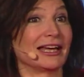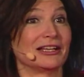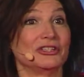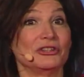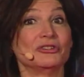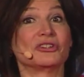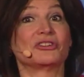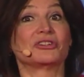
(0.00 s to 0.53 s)
and
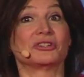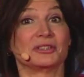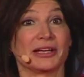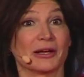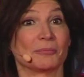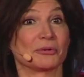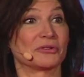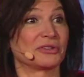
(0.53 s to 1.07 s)
you just couldn't
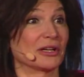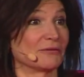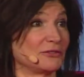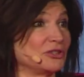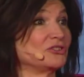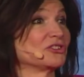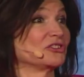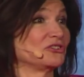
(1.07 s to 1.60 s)
help yourself.
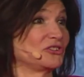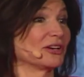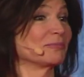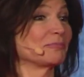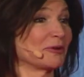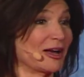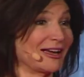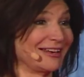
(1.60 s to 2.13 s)
You just
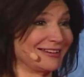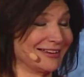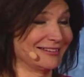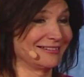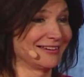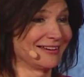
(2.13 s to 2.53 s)
jumped right in.